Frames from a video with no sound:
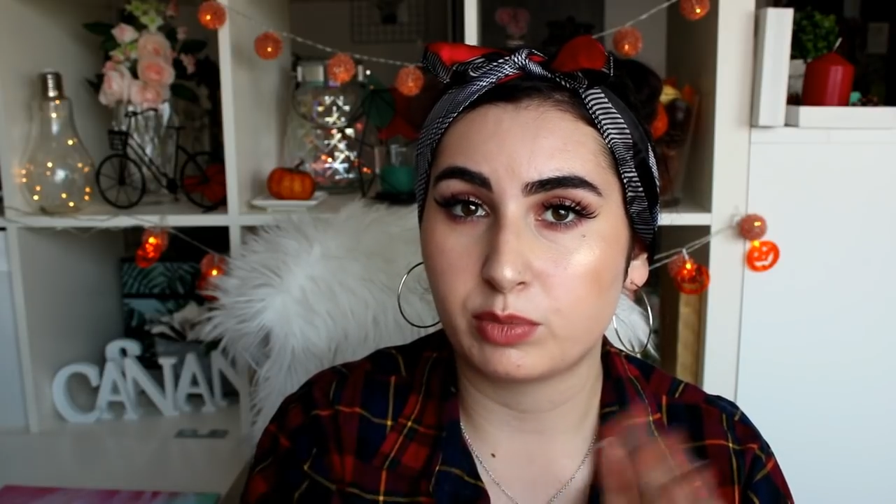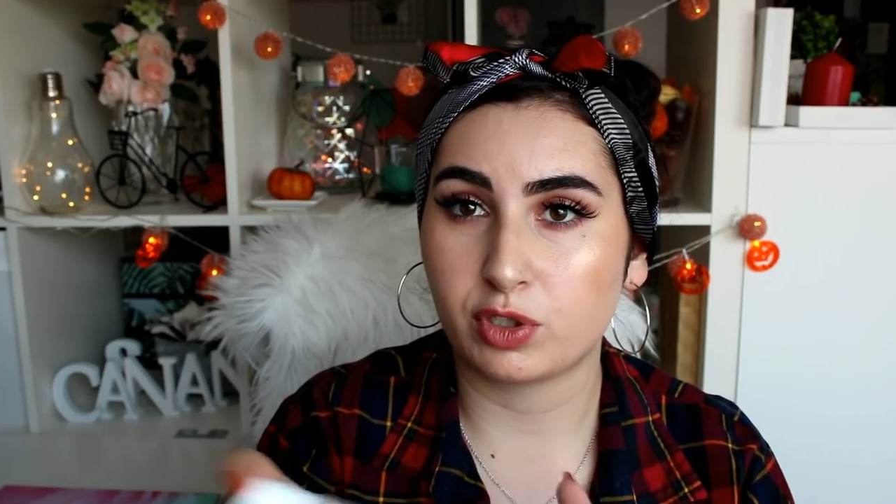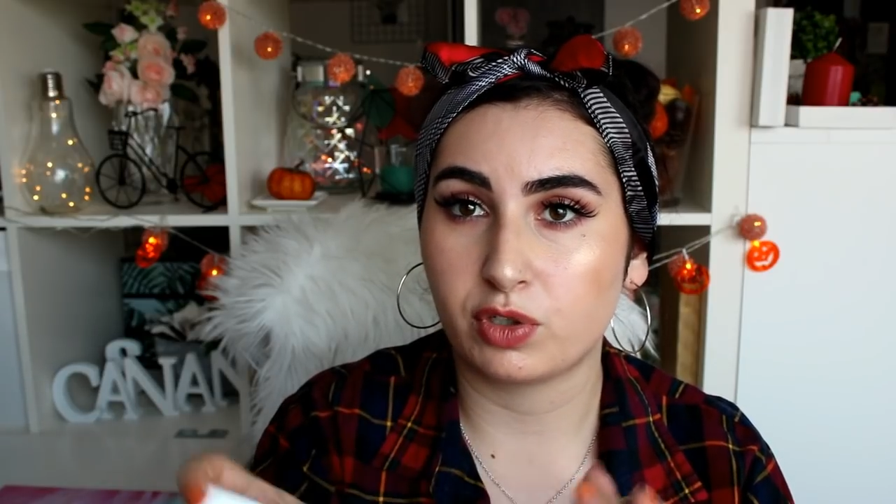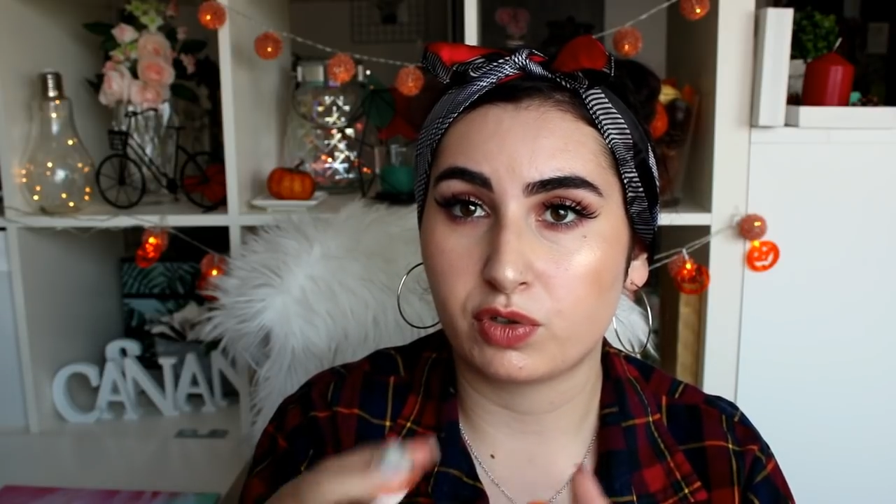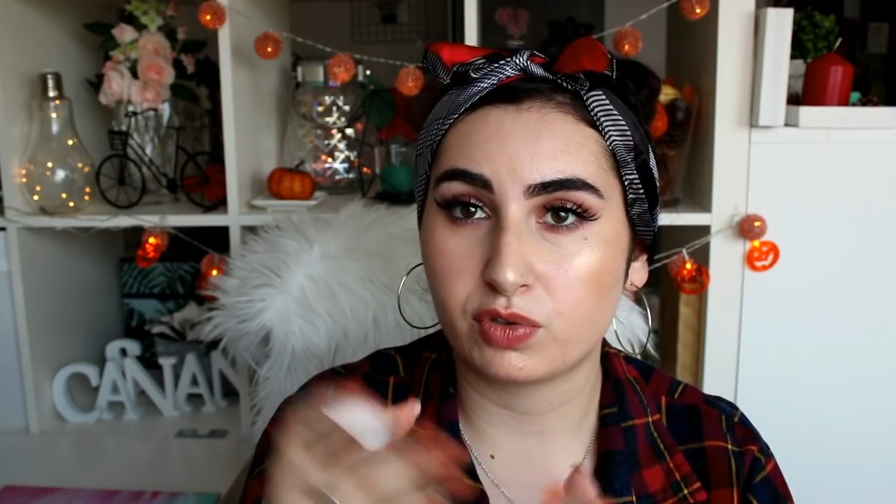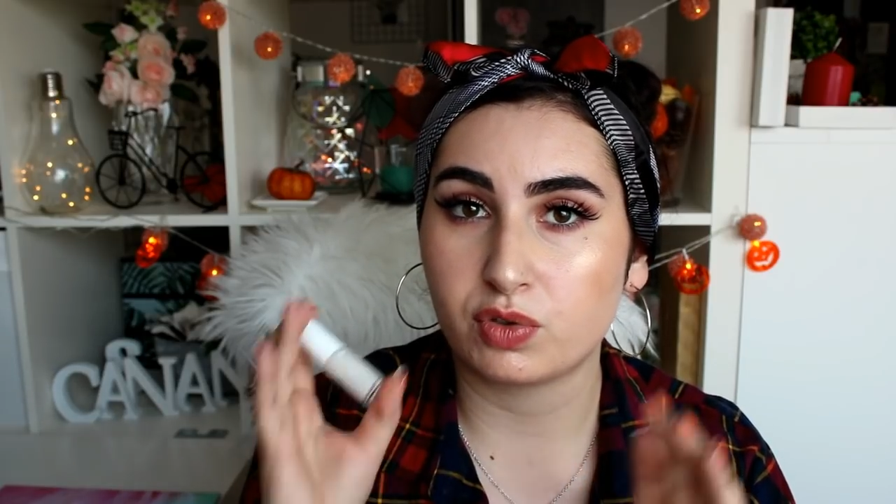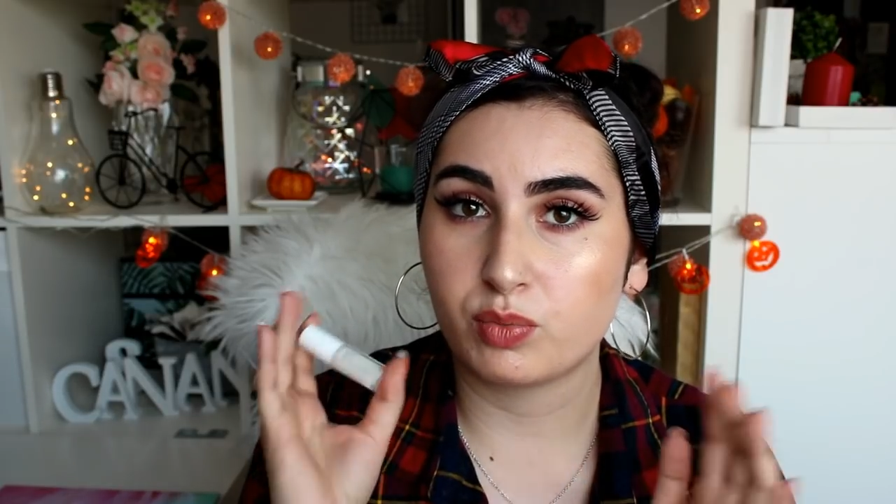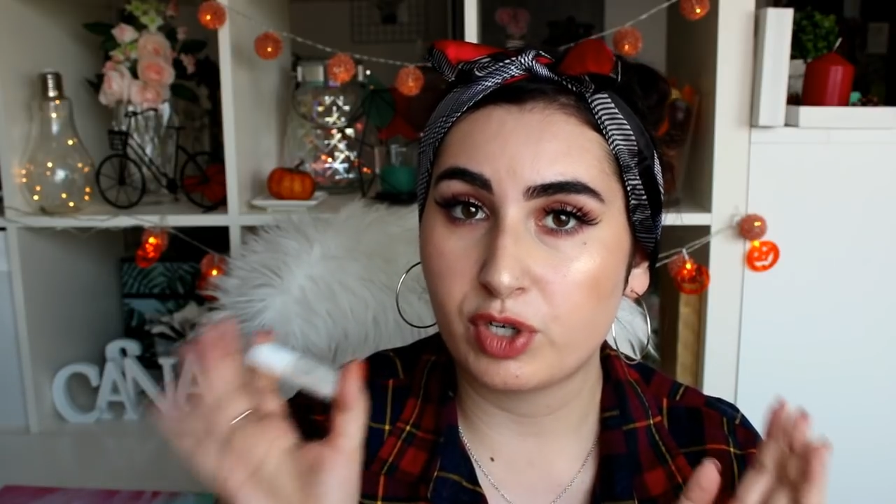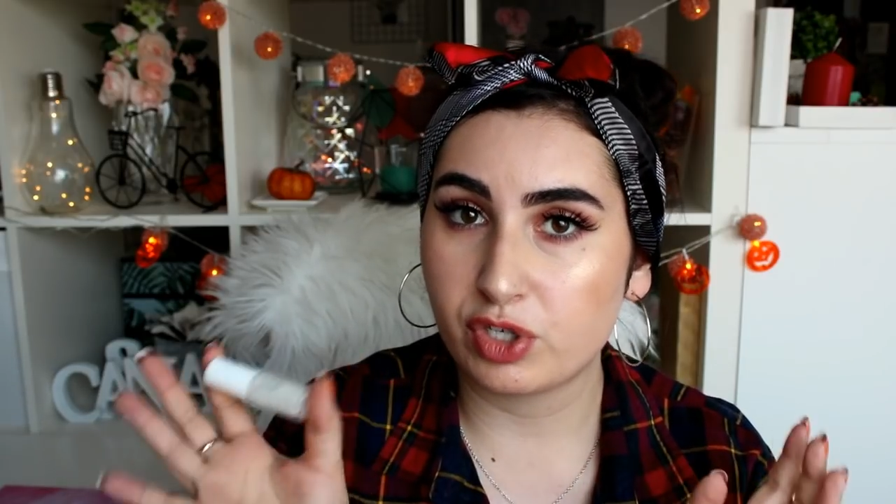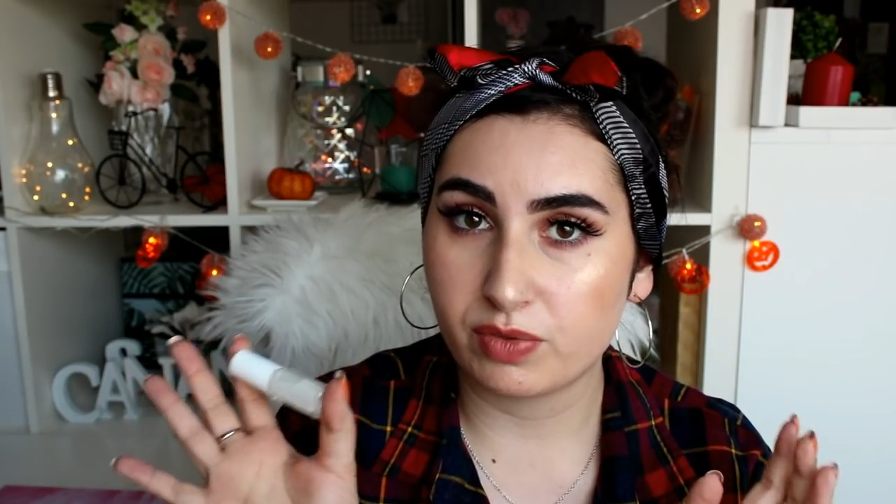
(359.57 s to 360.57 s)
putting on too
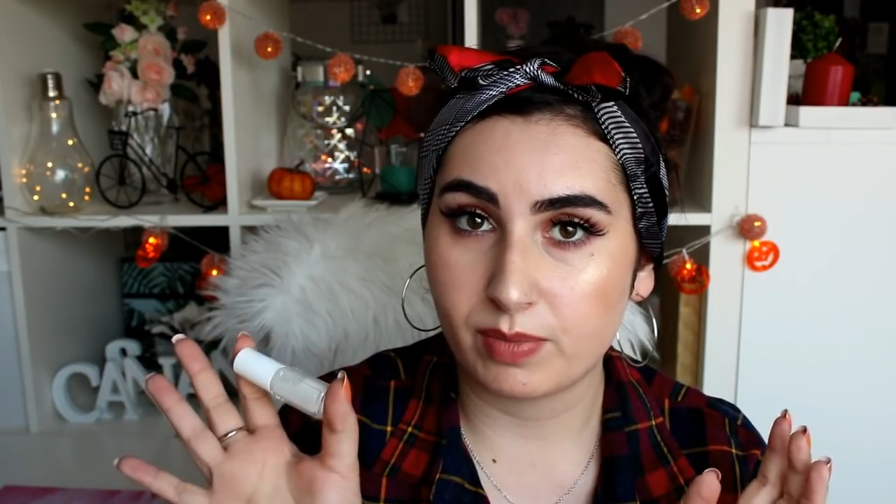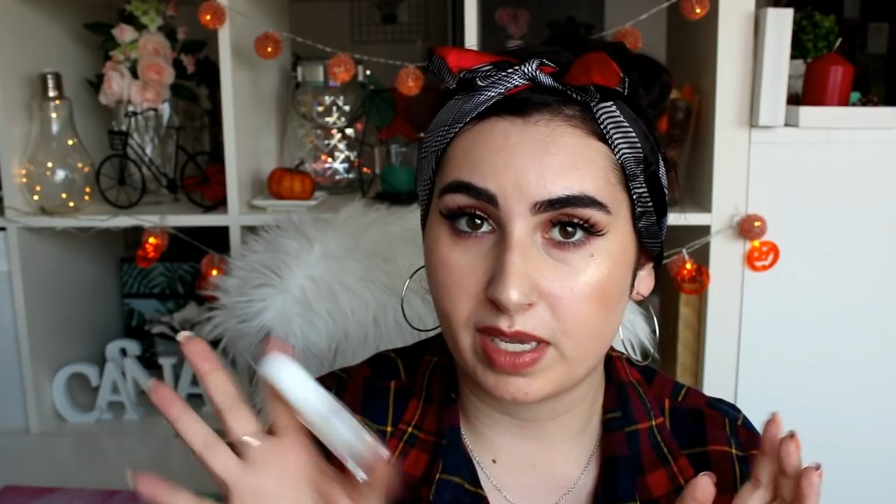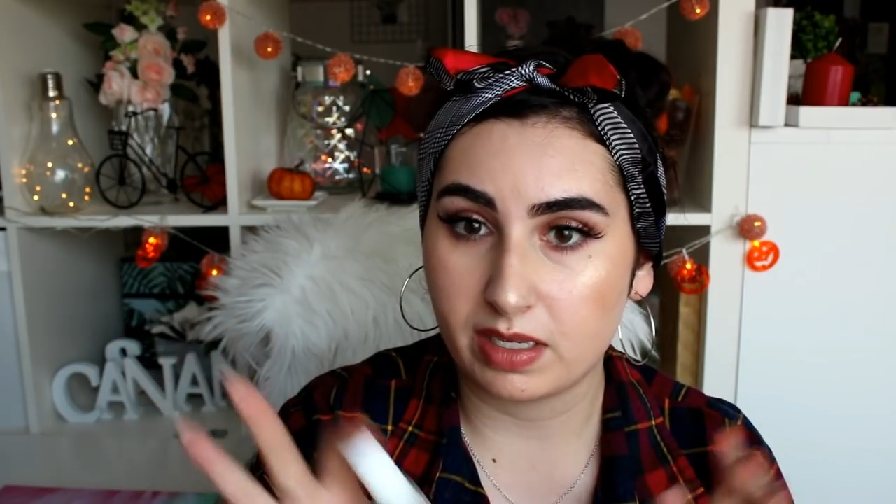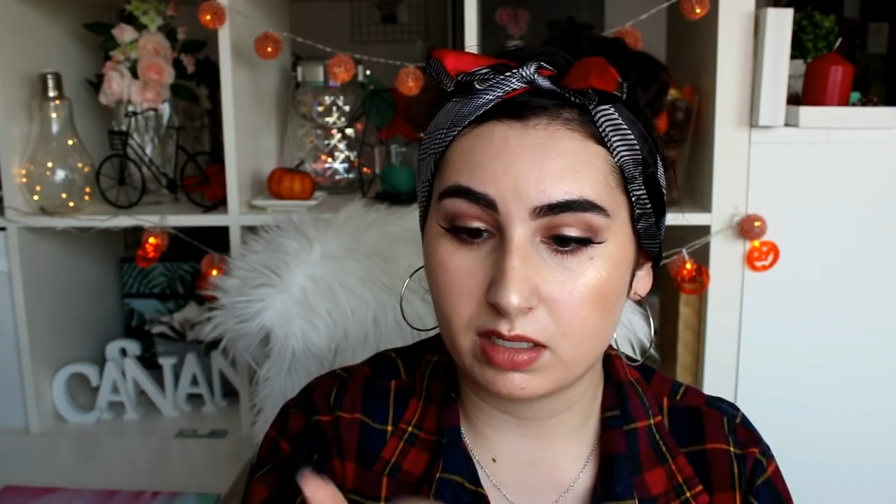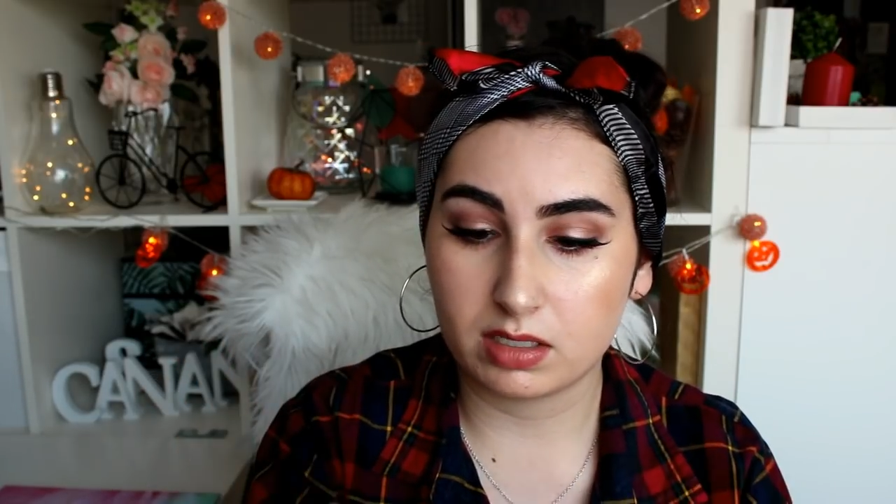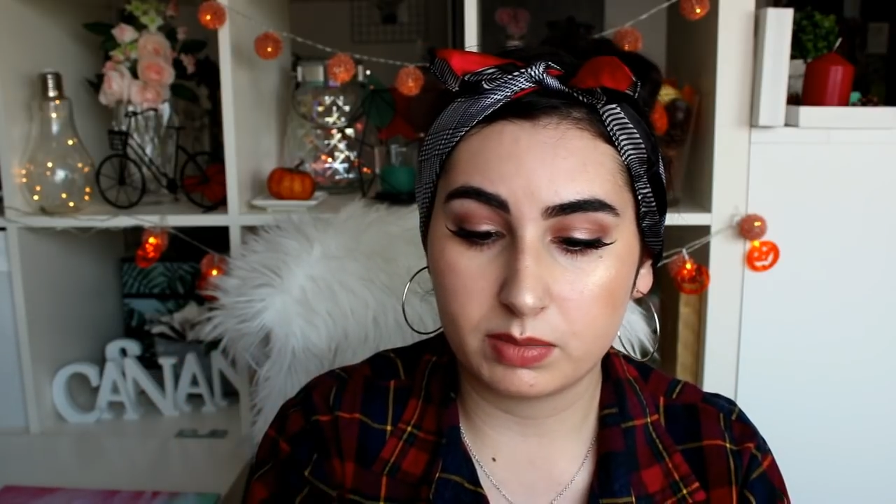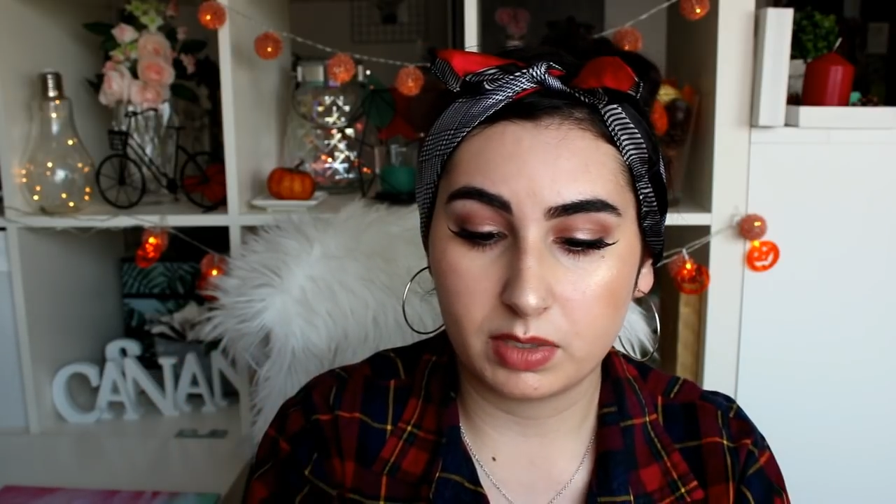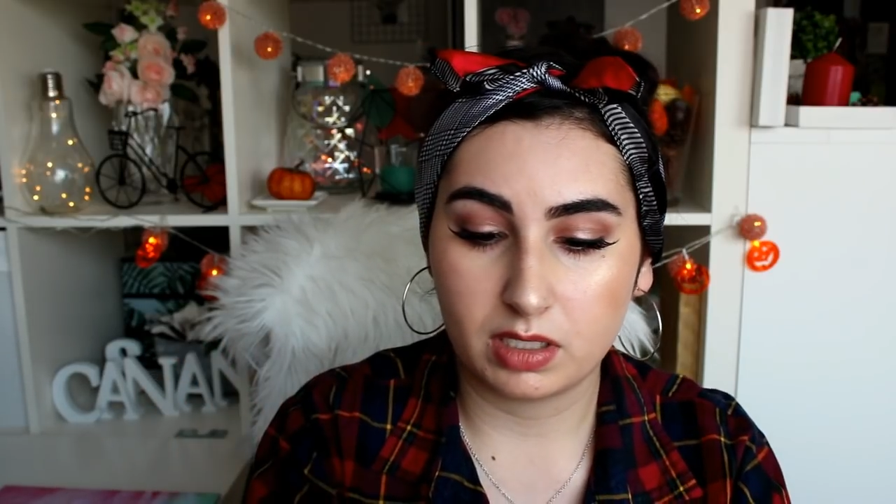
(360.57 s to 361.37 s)
much makeup,